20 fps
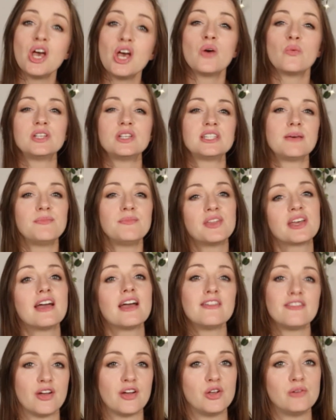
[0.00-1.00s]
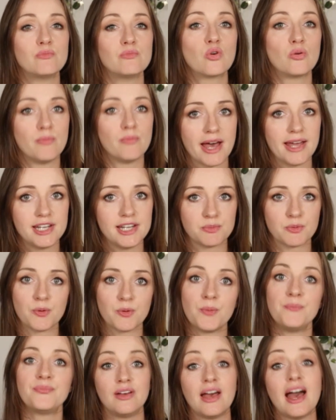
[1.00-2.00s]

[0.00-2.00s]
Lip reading: was something I found more manageable.